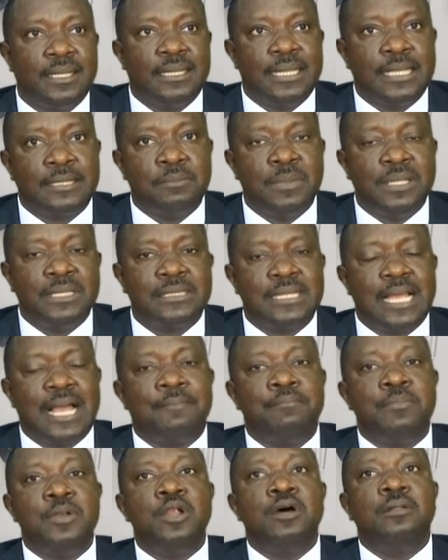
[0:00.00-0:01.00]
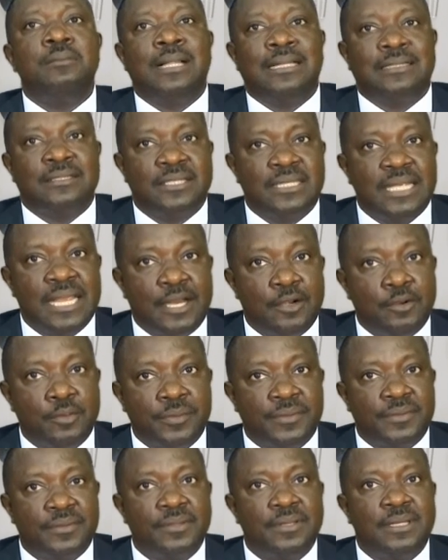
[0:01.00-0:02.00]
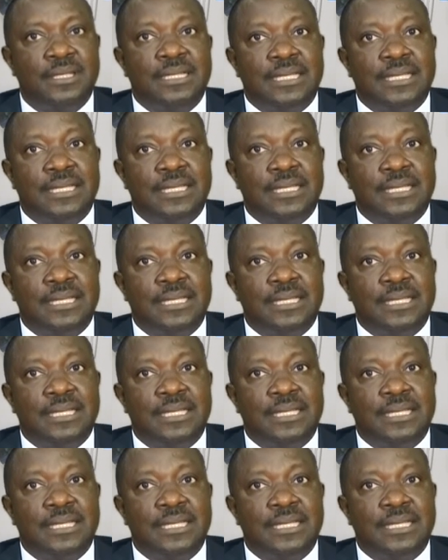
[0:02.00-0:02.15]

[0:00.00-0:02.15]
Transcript: that means abnormal cell growth,